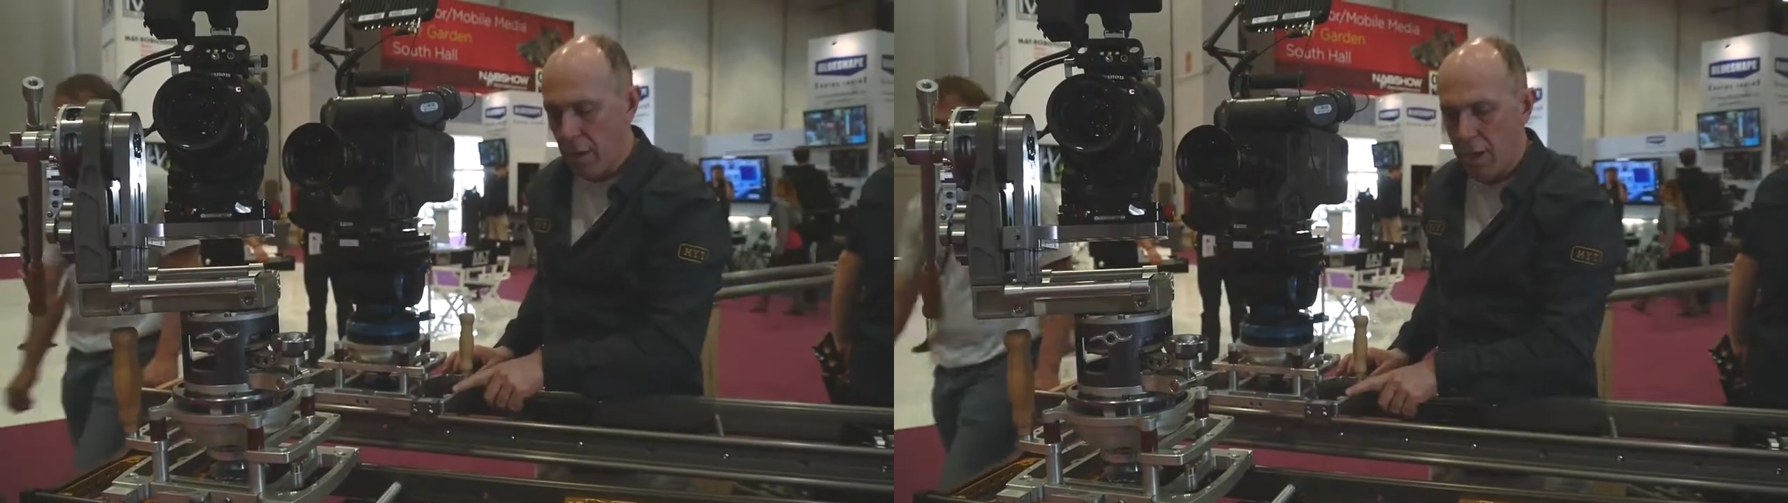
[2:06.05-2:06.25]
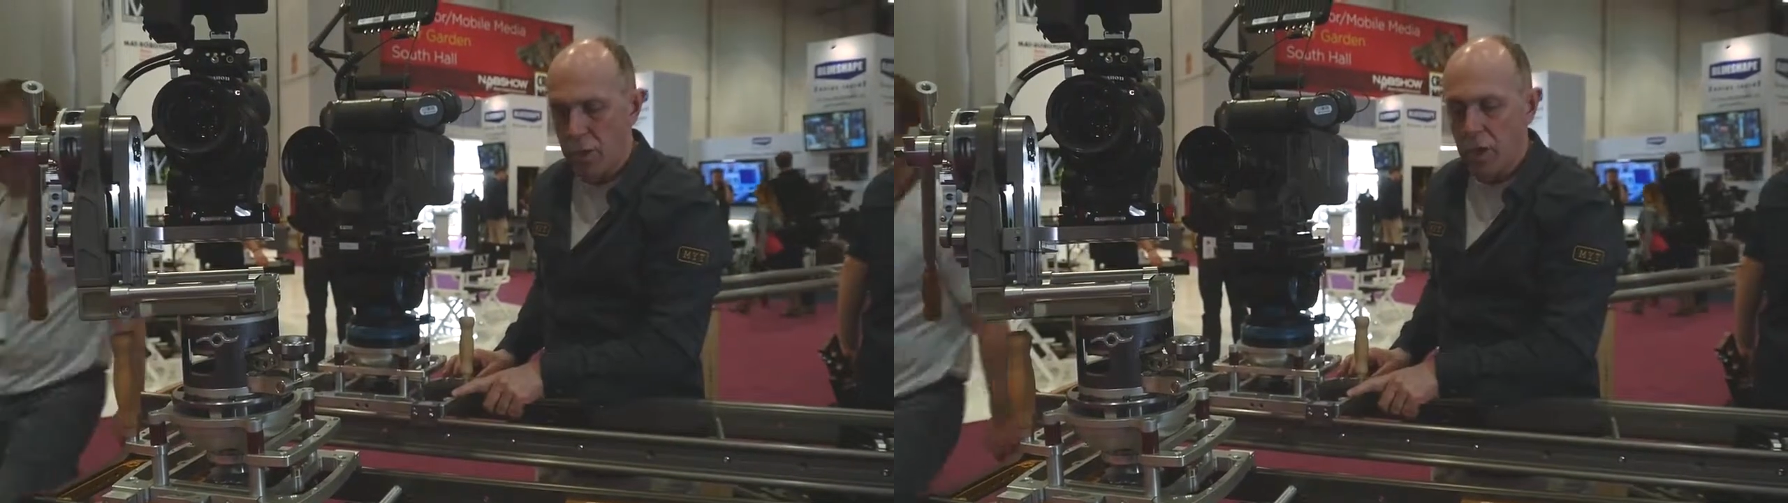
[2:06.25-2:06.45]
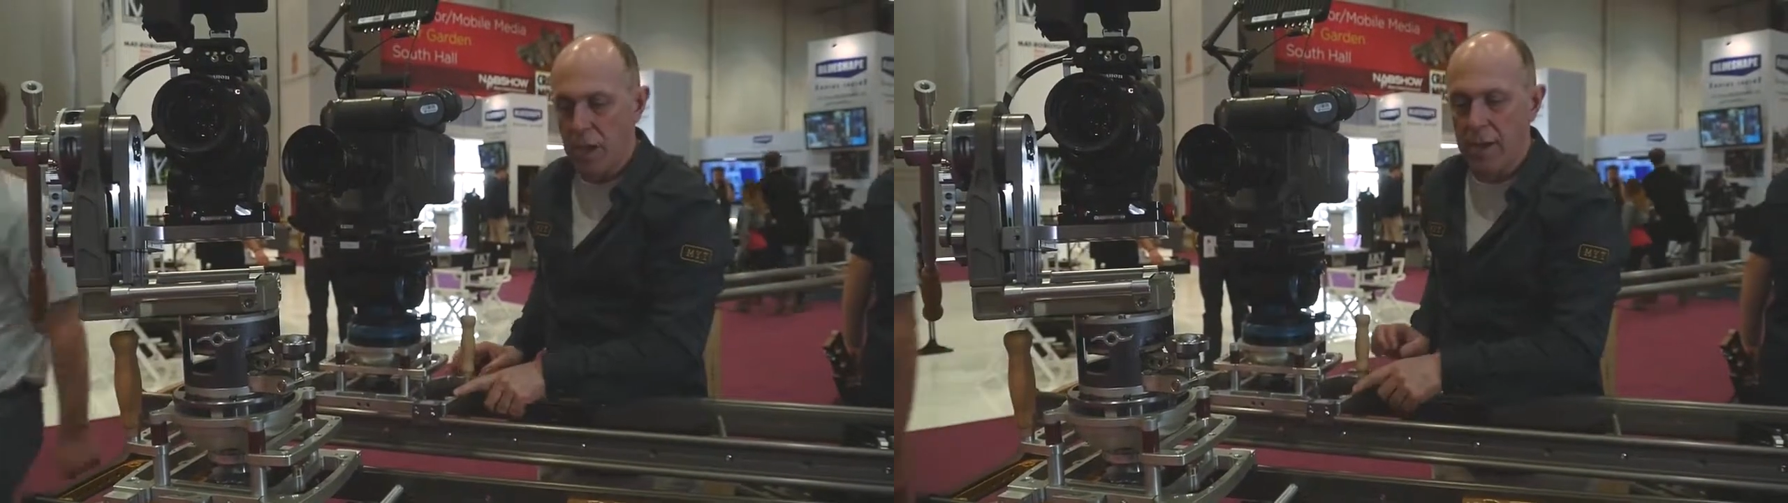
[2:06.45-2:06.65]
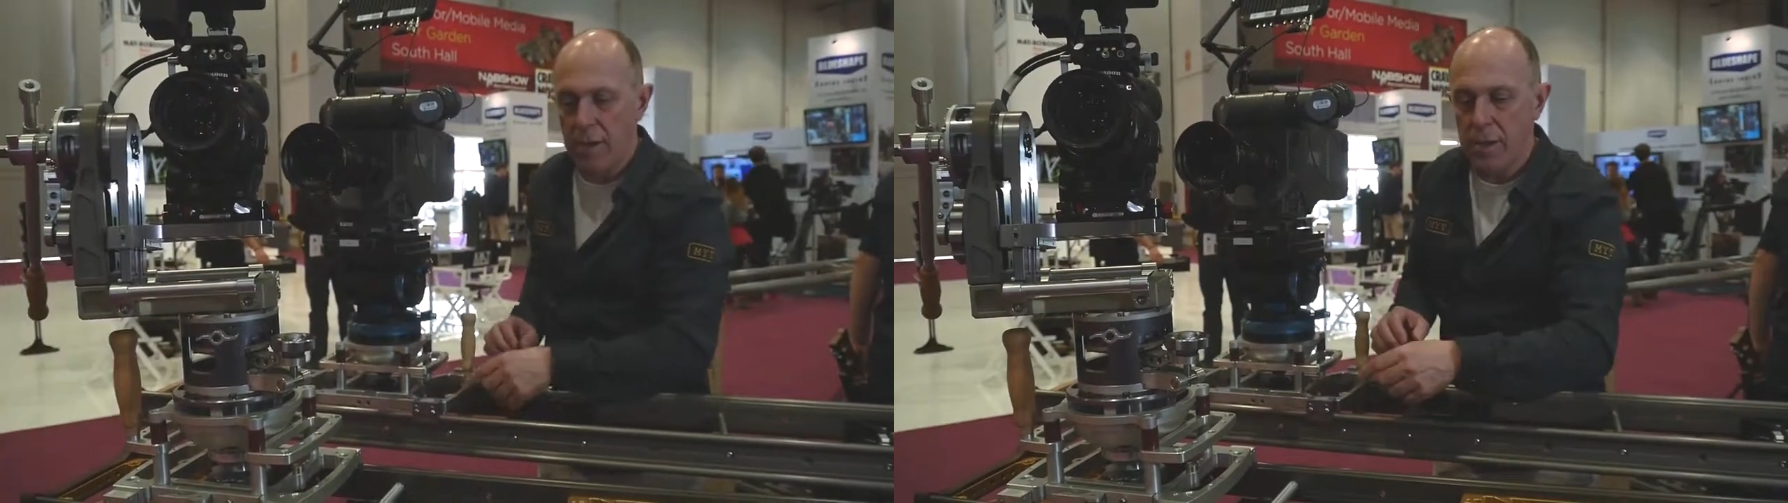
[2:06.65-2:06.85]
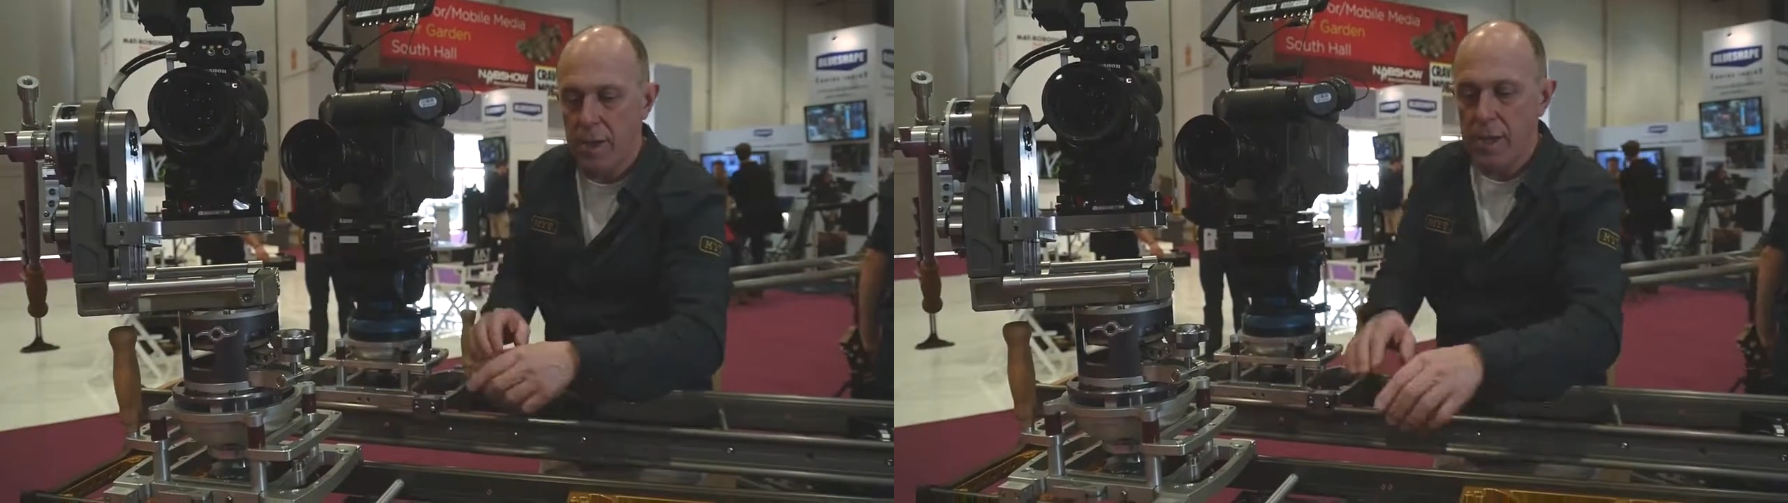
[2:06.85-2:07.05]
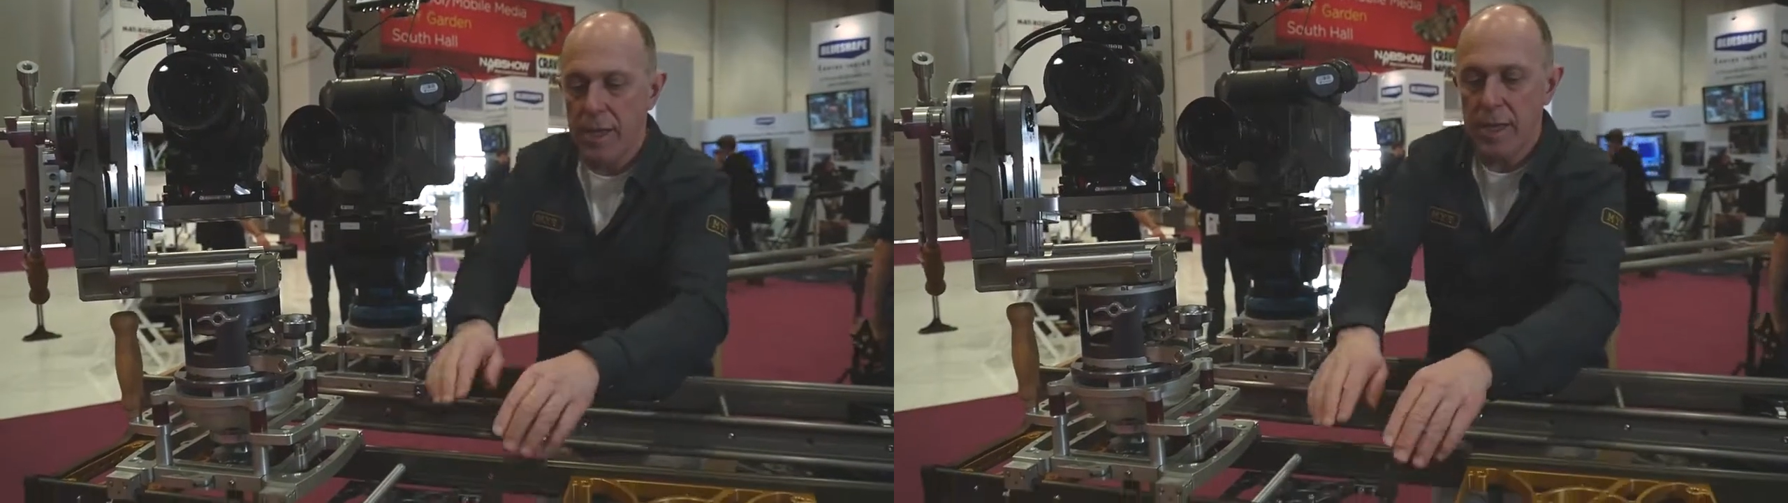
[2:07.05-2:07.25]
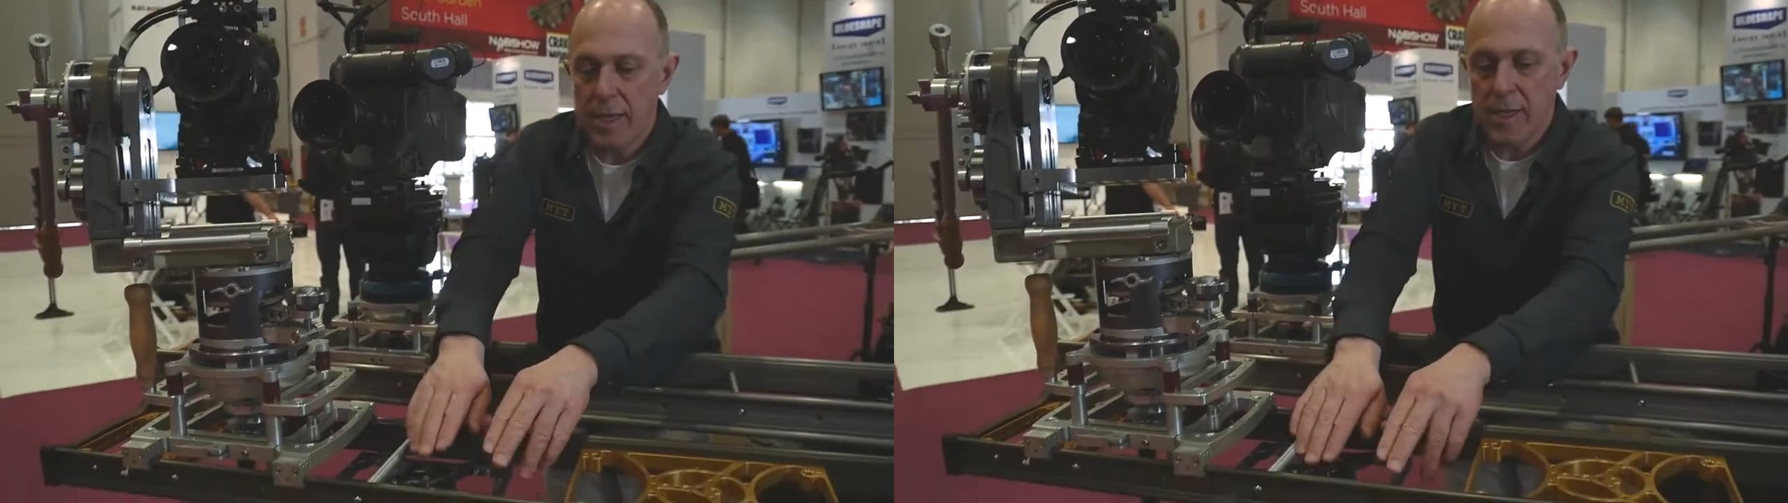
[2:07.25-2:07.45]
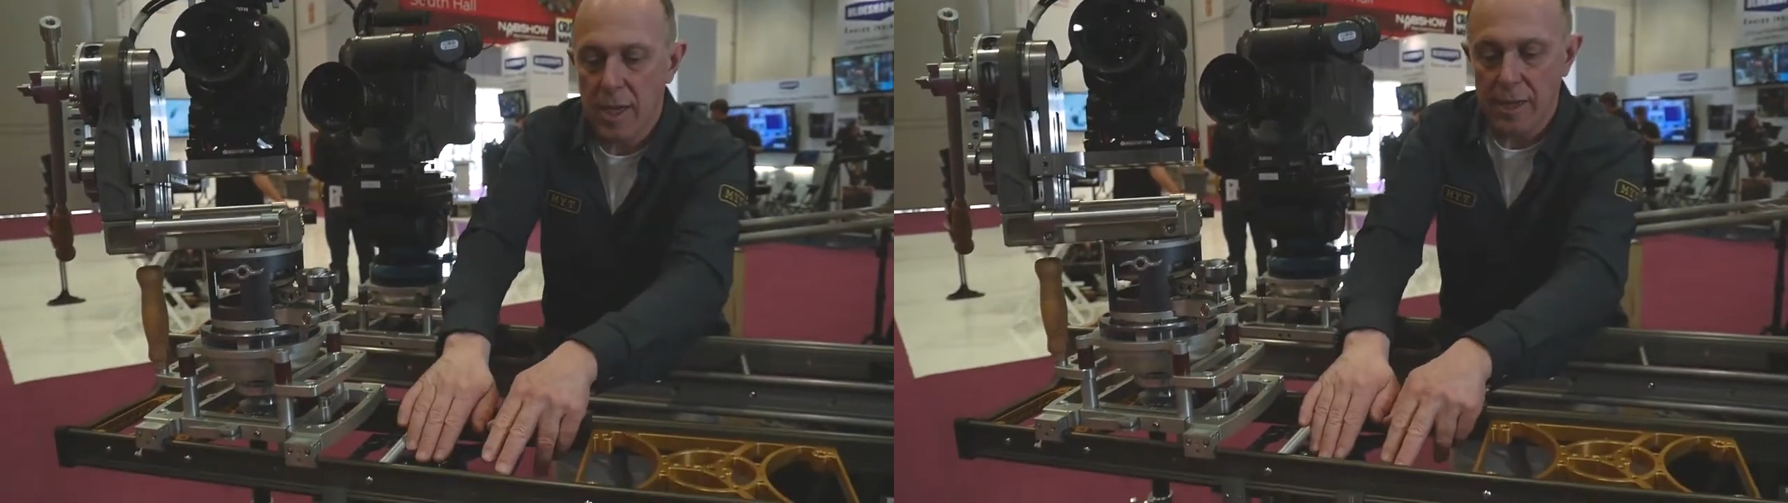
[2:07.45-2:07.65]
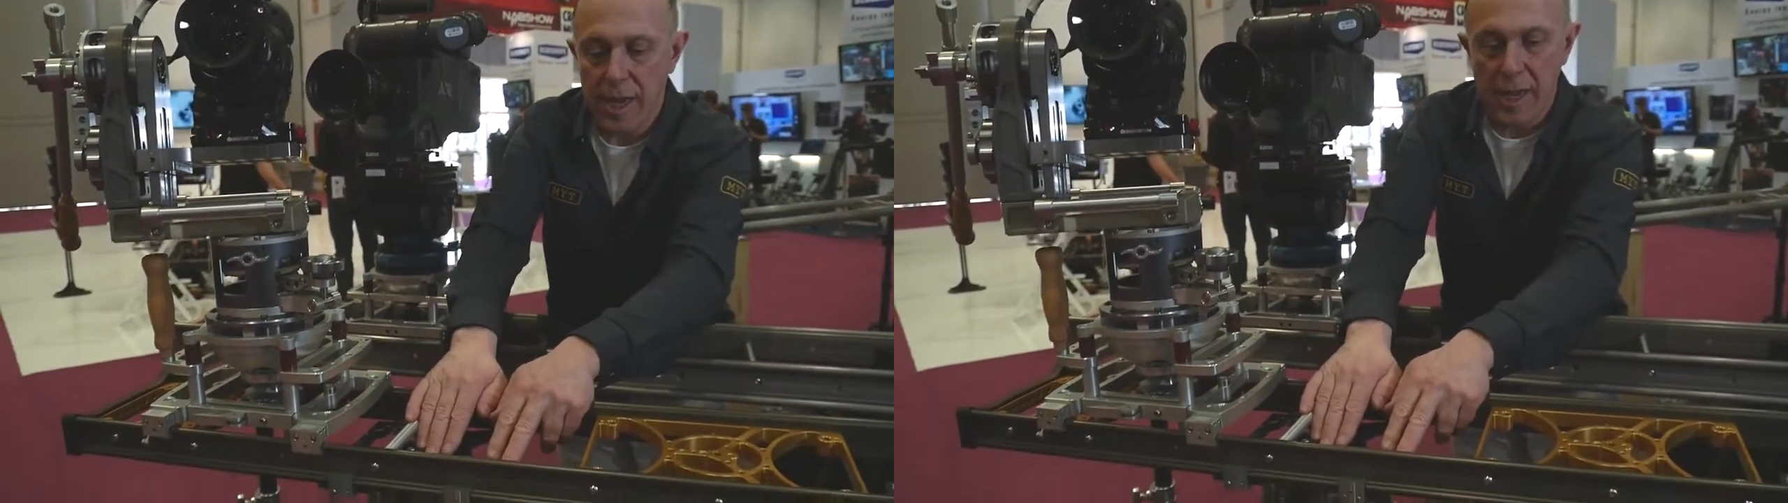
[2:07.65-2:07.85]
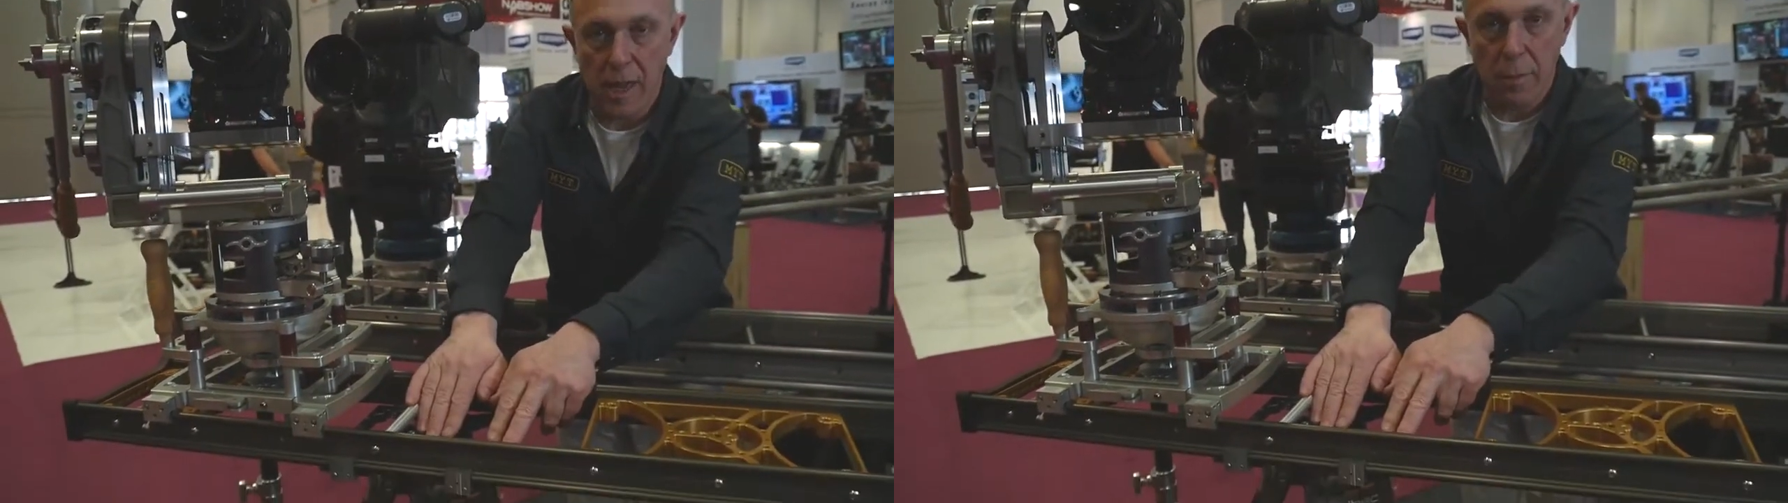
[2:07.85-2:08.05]
large glider is our
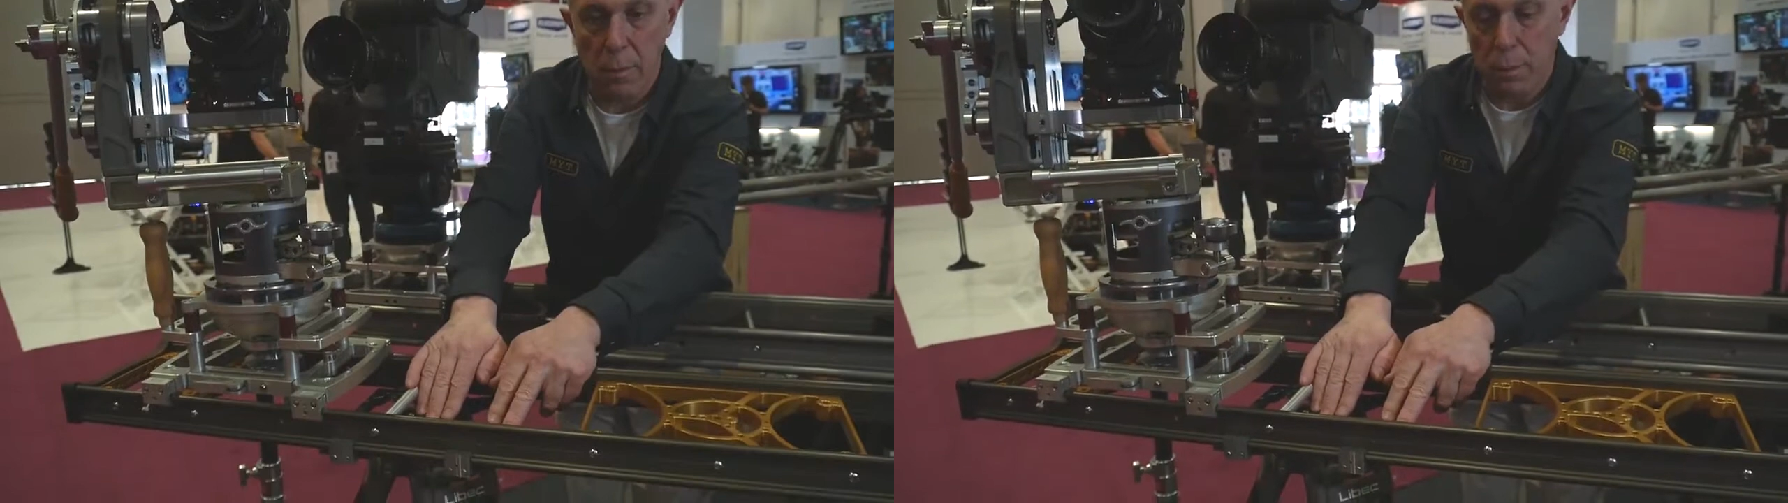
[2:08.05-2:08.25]
dynamic